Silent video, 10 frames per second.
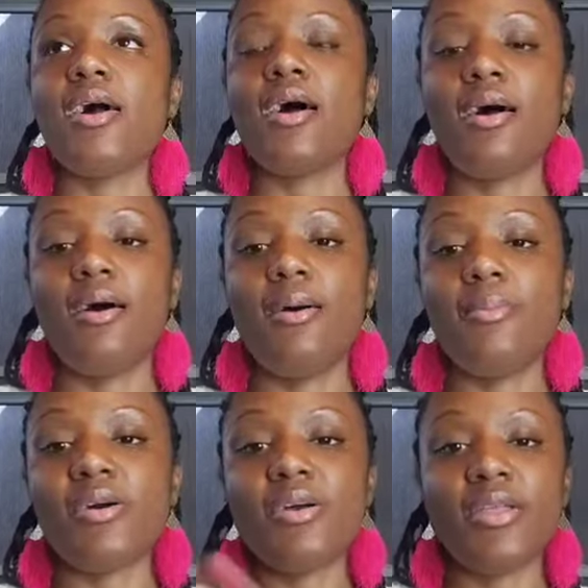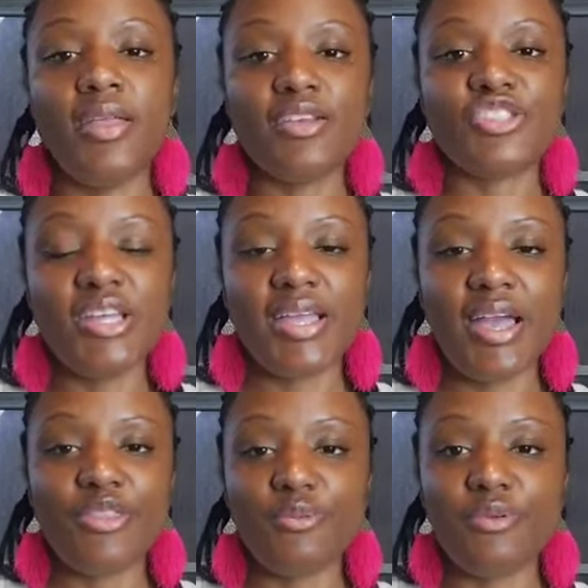Um, but yeah, check
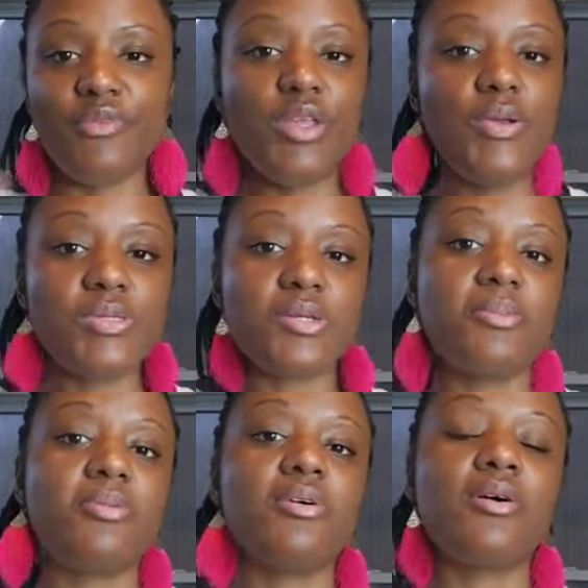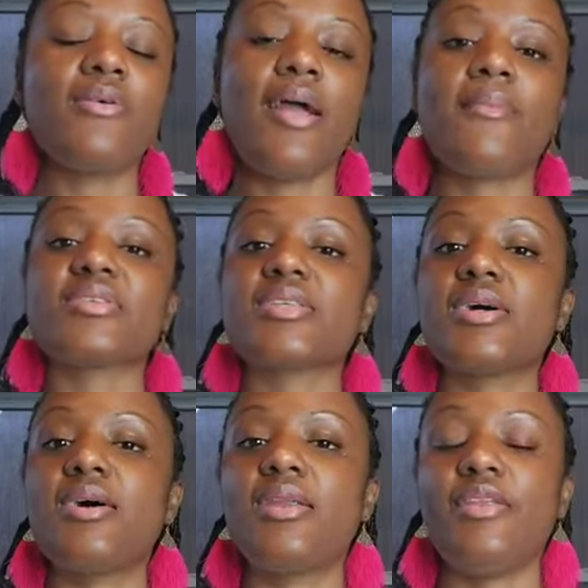out the reviews on the book on
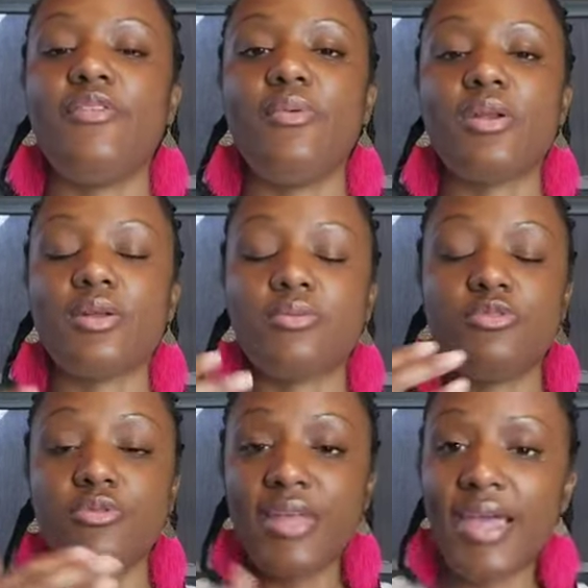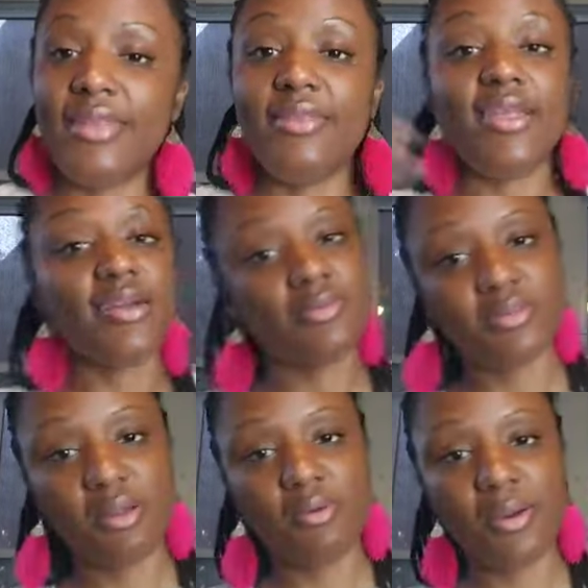Amazon. And if you want to do that and then come
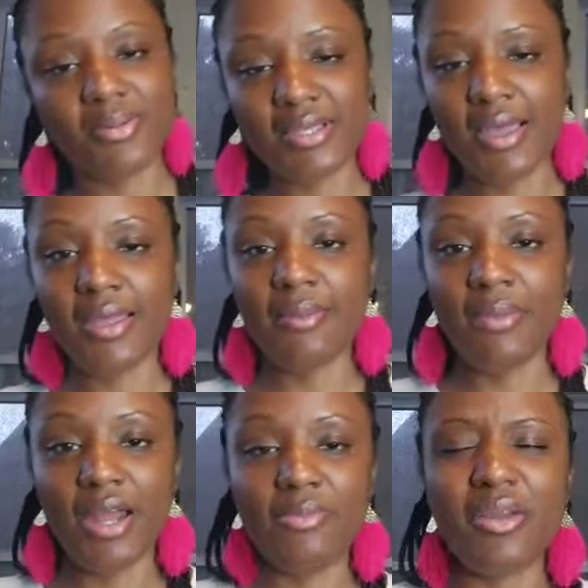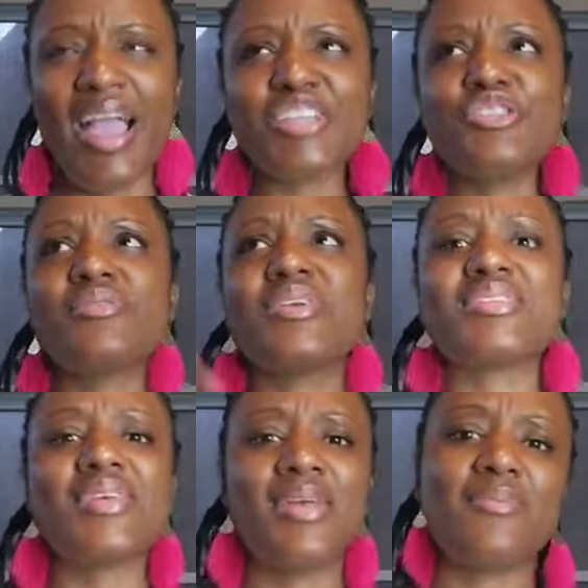to my website and buy the book, actually, you can
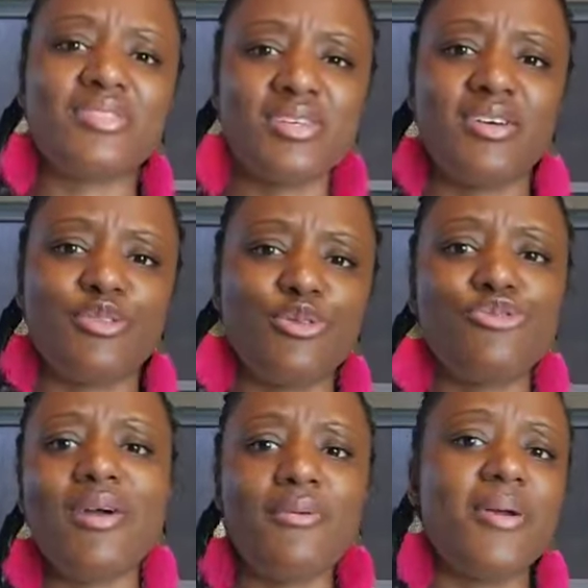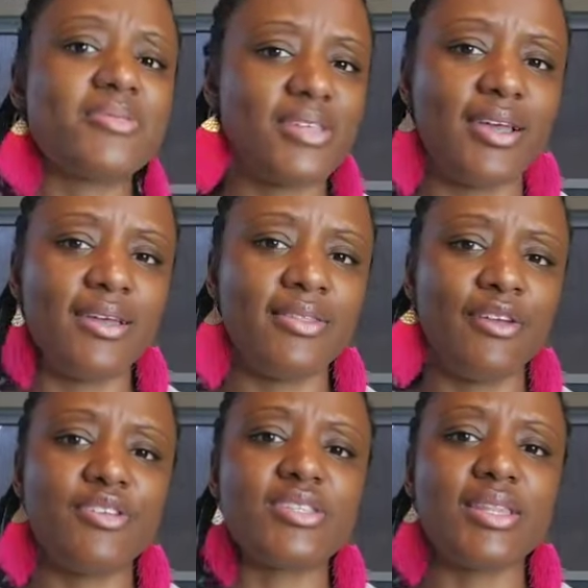get to Amazon through my website.
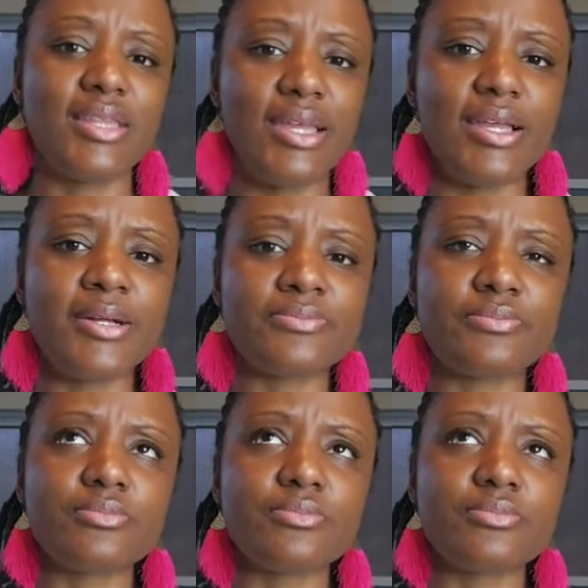There's a link.